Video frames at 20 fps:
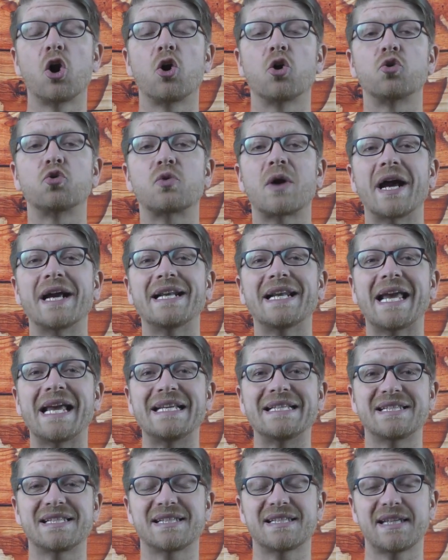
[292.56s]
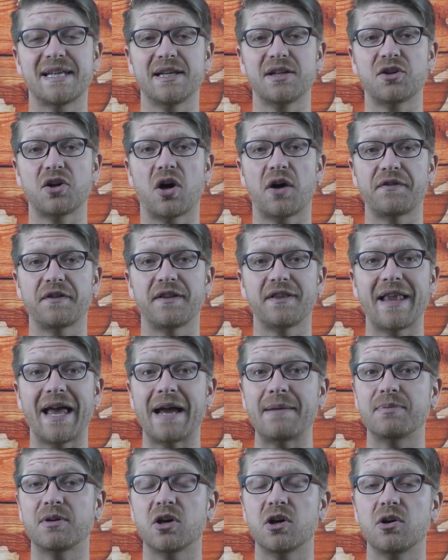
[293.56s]
write a sin on the
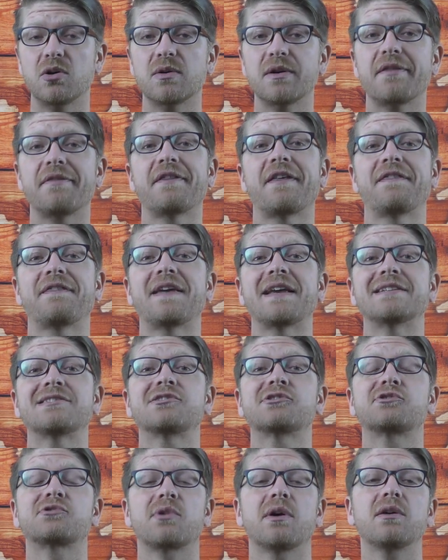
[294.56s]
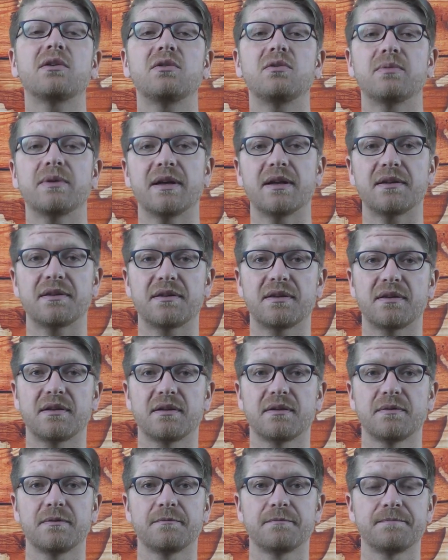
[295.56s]
lab coat that they struggle with.
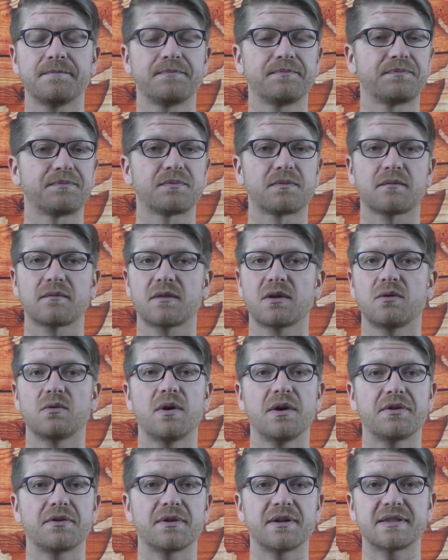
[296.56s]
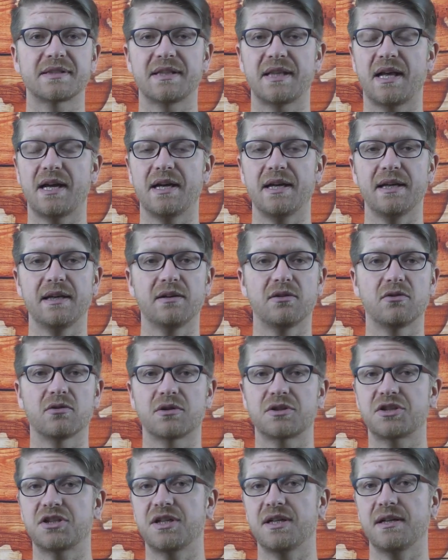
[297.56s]
whether it's lying or
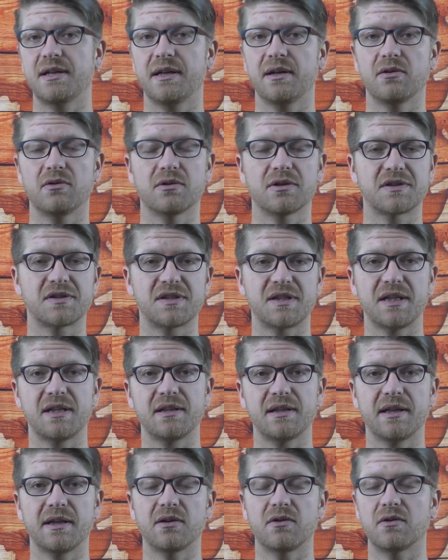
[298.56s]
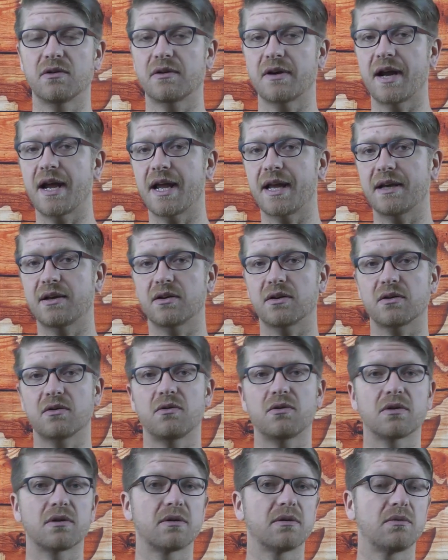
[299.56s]
cheating or stealing or anger
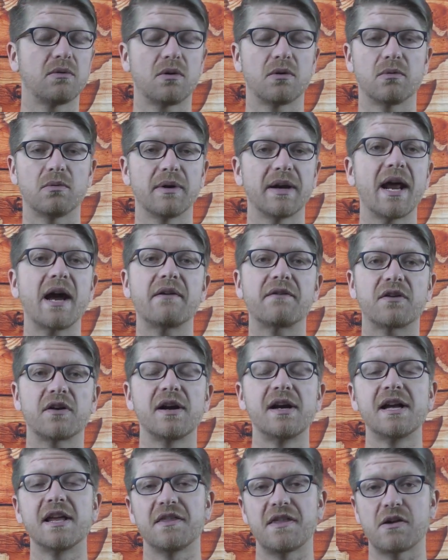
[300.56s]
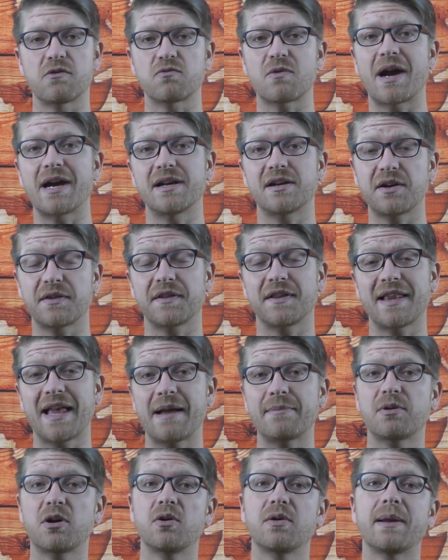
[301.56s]
or whatever. They write it on the
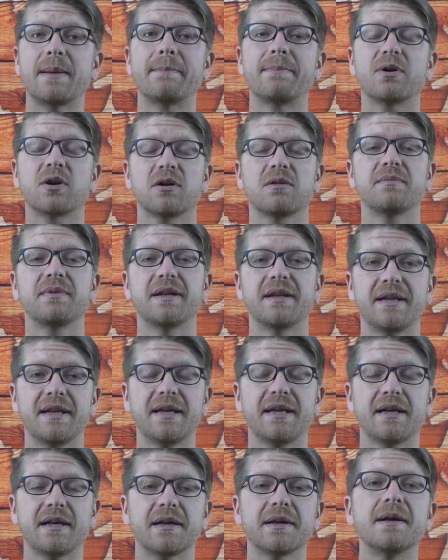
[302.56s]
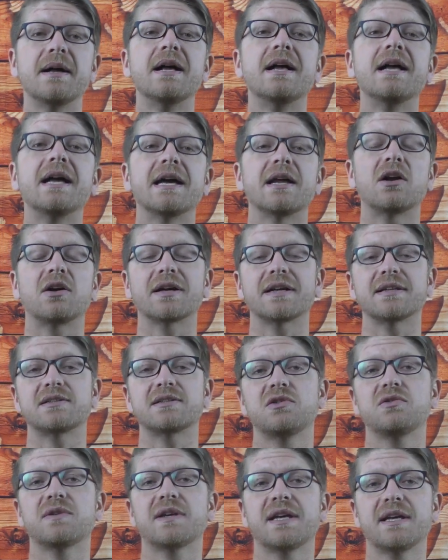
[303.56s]
lab coat in permanent ink. And I'll get
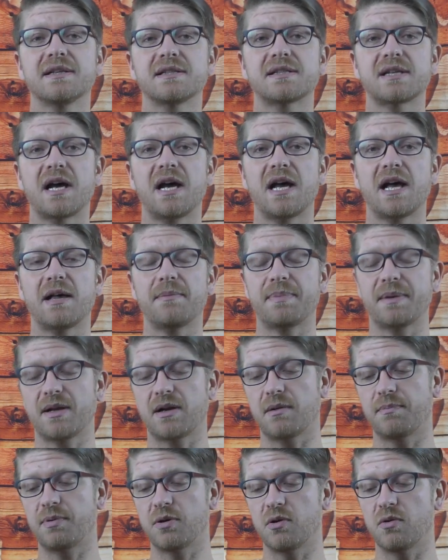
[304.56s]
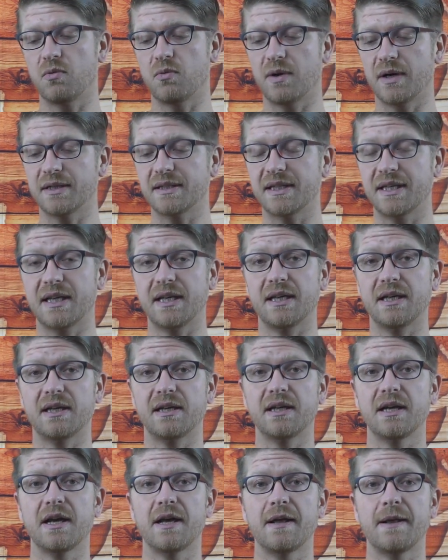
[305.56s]
kids up, and I'll put one
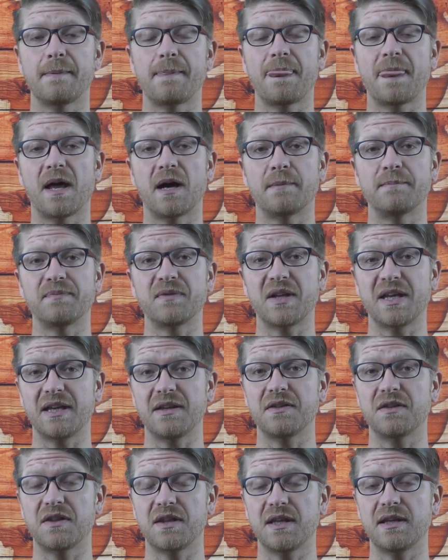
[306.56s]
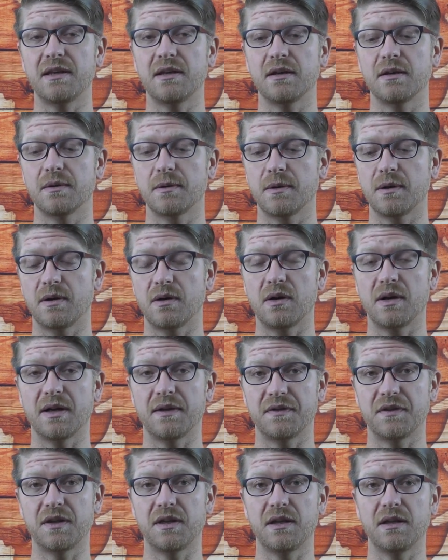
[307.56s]
kid in
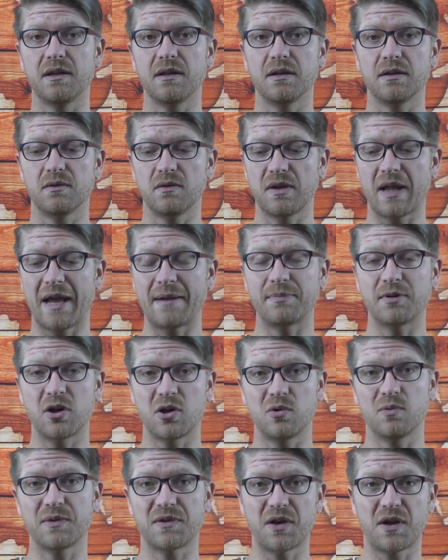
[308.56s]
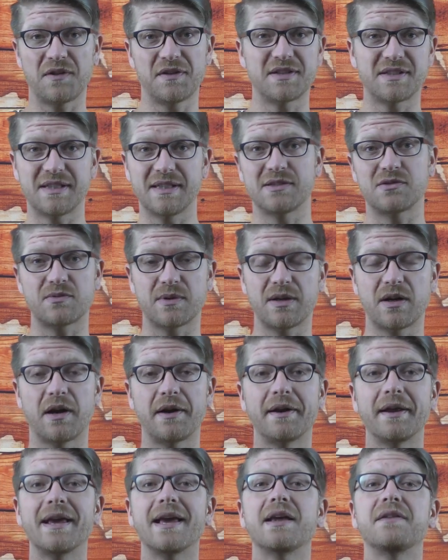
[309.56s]
the lab coat with all the sins written
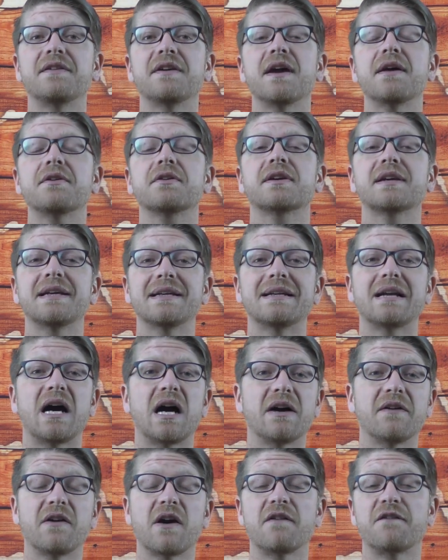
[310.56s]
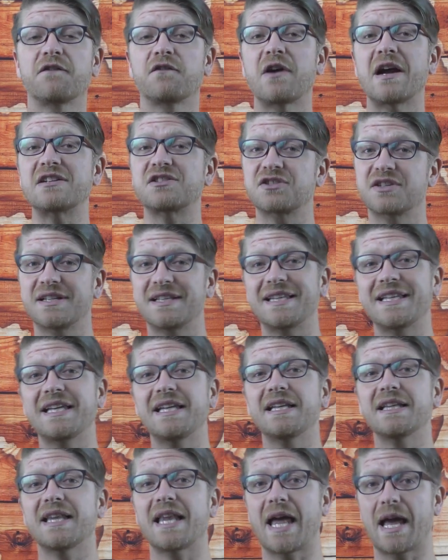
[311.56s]
on it, and the other kid a fresh,
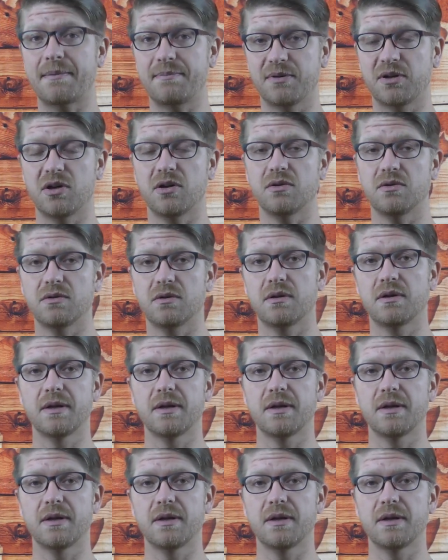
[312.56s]
clean lab coat.